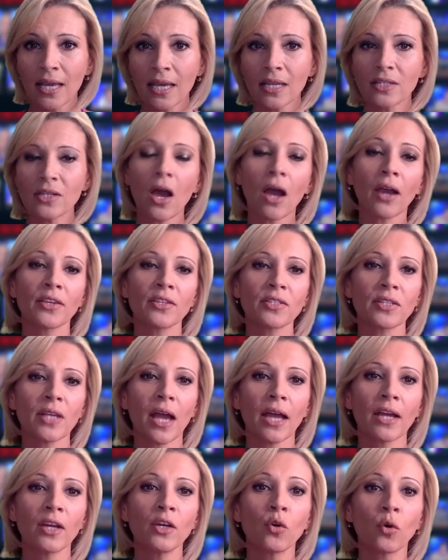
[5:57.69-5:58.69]

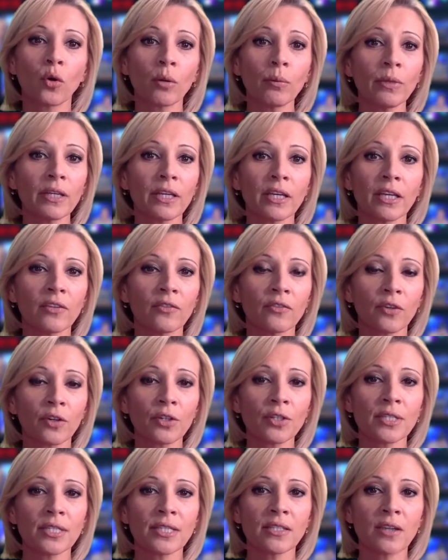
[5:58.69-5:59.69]
DocuSign normally
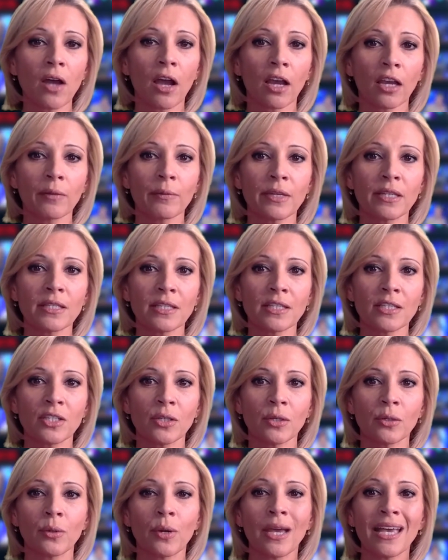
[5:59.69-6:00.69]
converts these documents
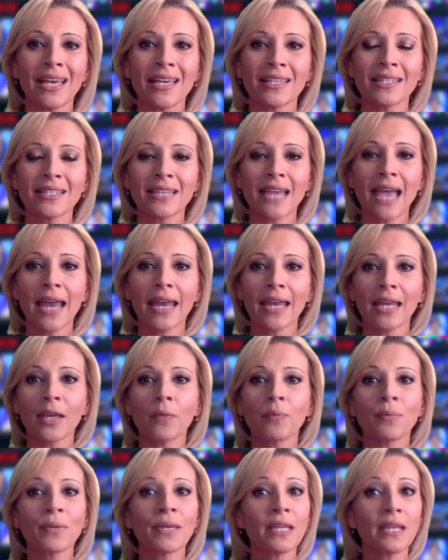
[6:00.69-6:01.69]
into
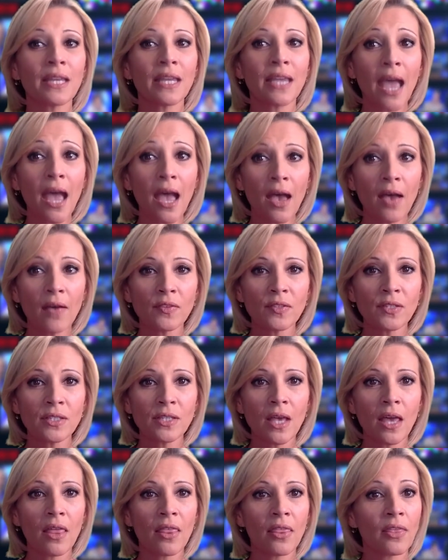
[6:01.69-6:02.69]
static
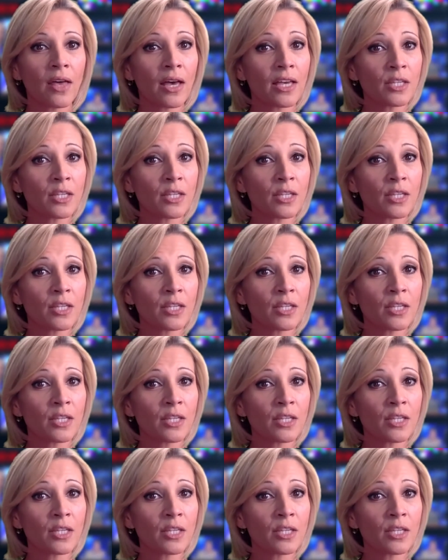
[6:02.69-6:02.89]
PDFs, thus